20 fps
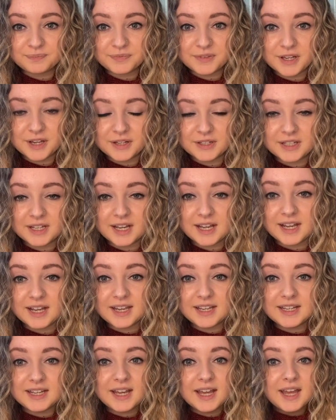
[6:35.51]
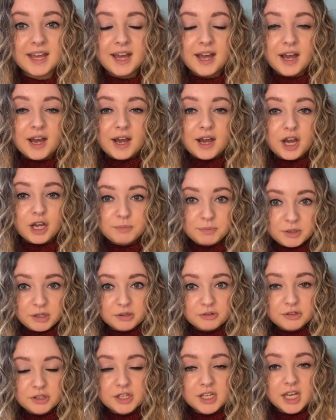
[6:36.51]
Okay, hope you got
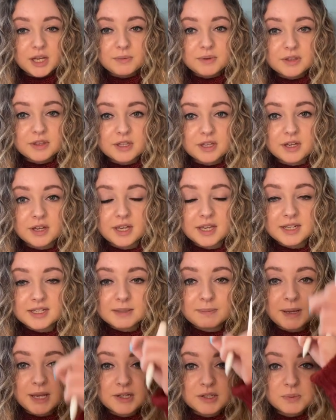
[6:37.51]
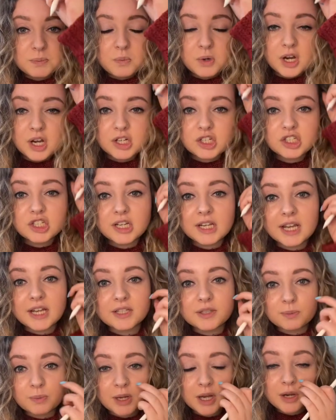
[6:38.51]
on okay with the independent worksheet as
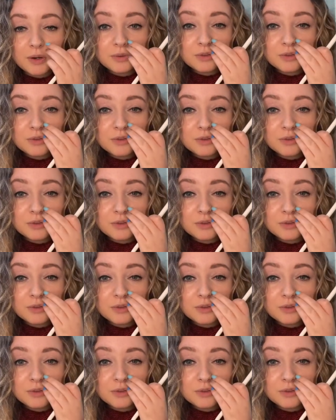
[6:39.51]
well.